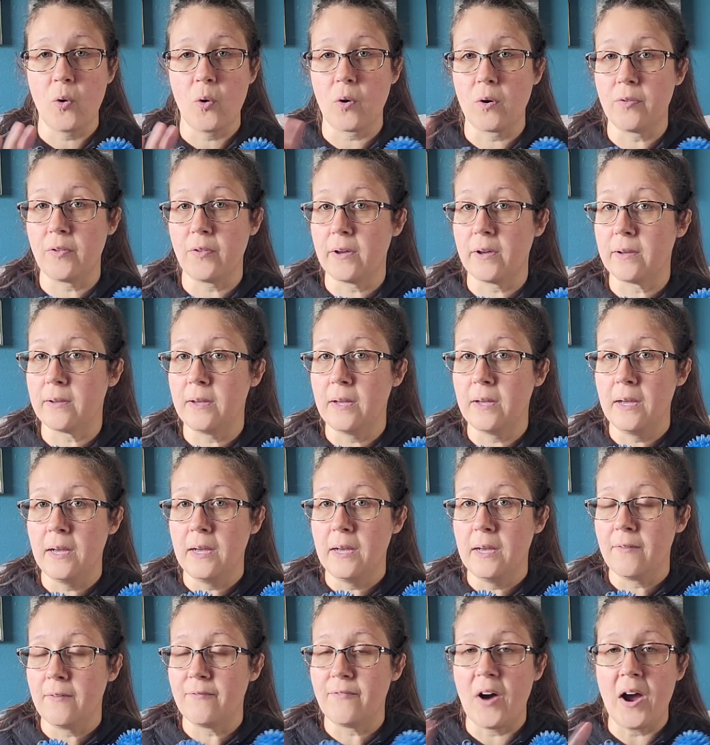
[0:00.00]
or the
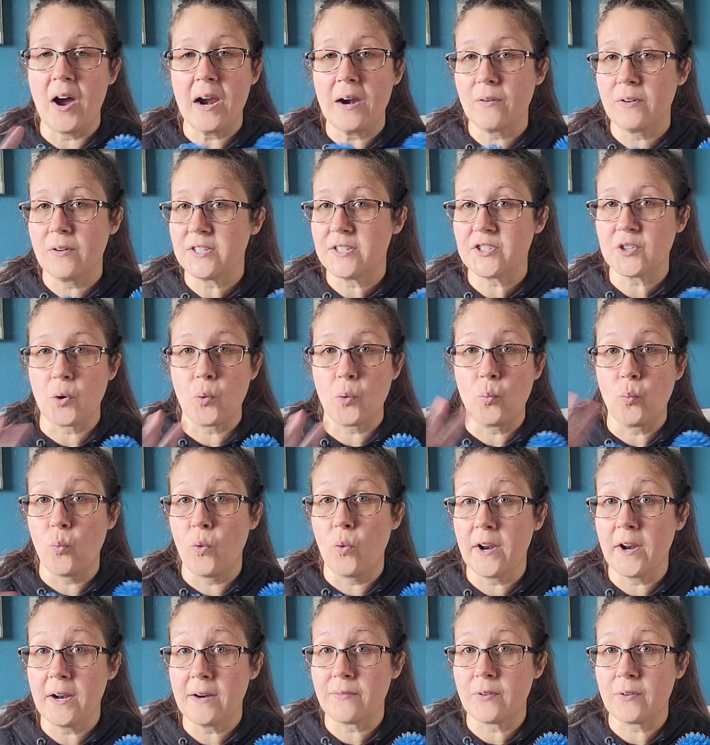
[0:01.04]
virus or
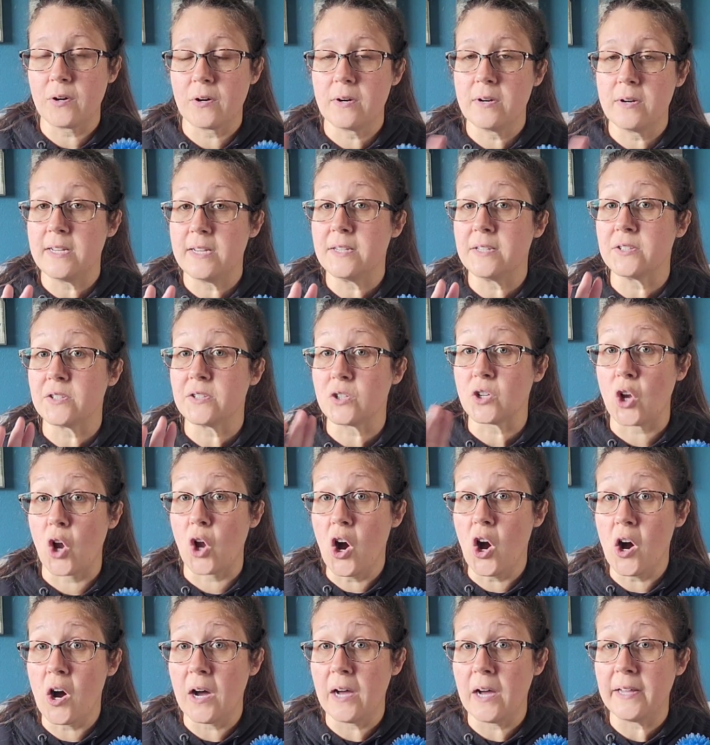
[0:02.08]
whatever is
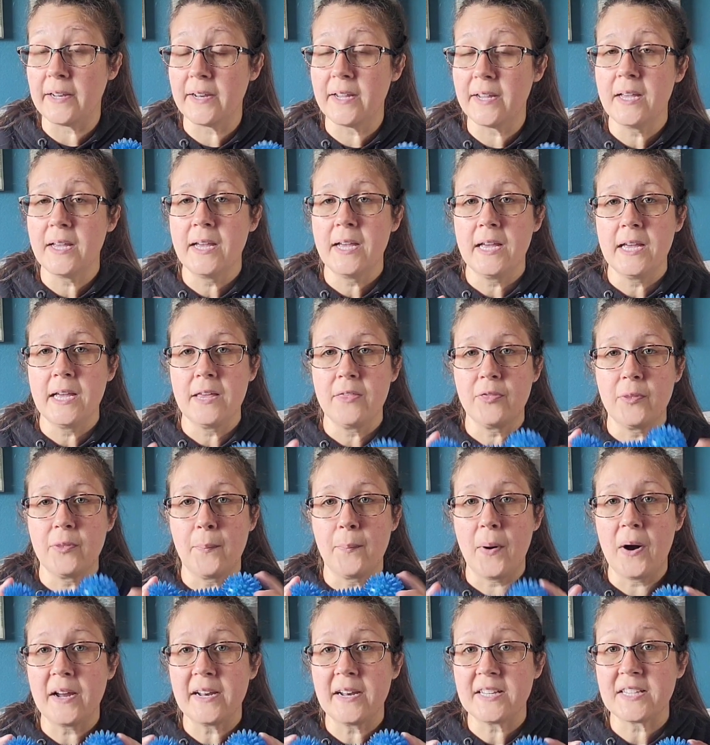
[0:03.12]
gone, the
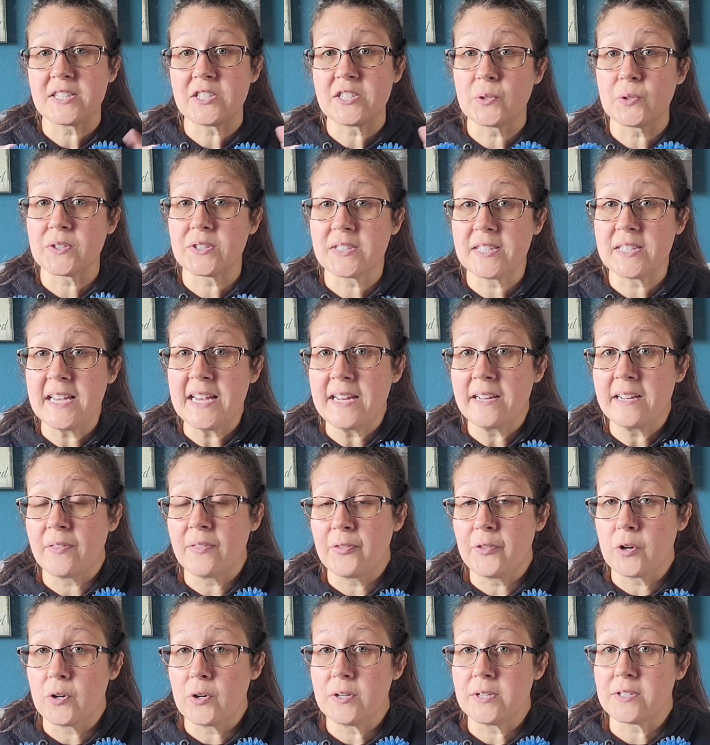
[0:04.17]
body is still seeing
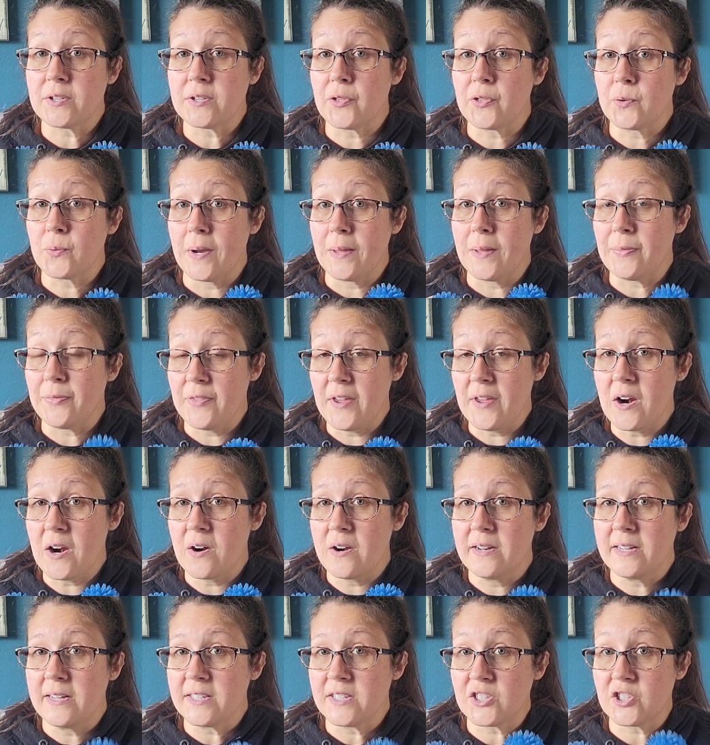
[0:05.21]
that there is a threat there,
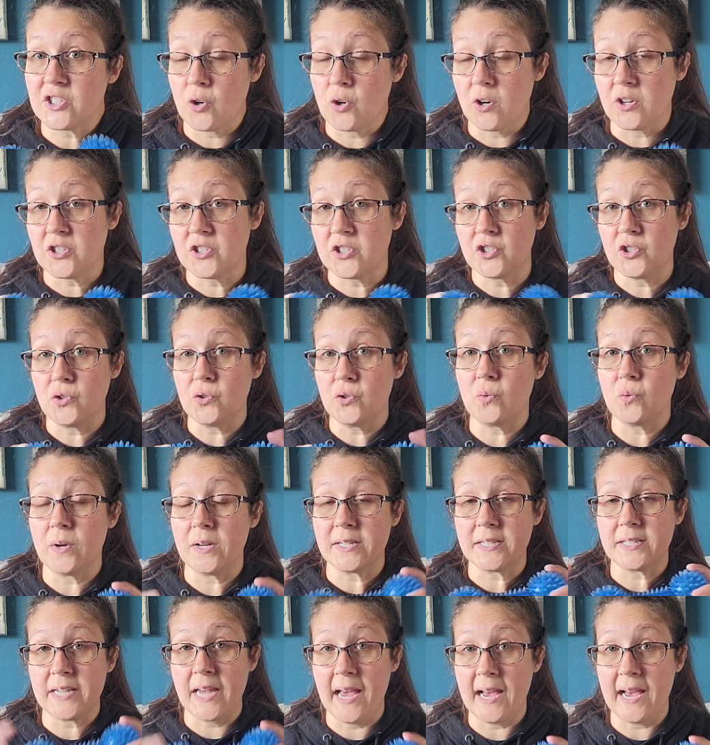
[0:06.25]
and it starts to
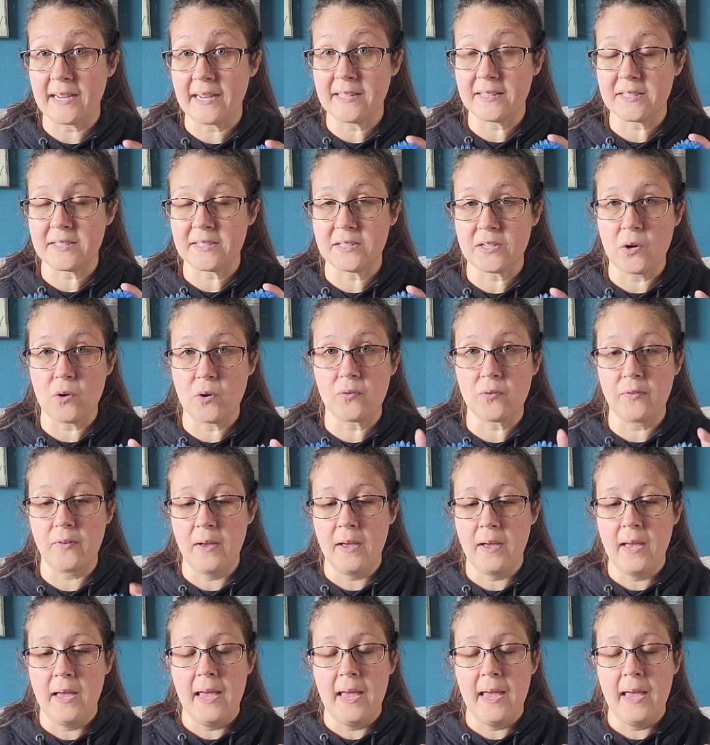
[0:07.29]
attack itself.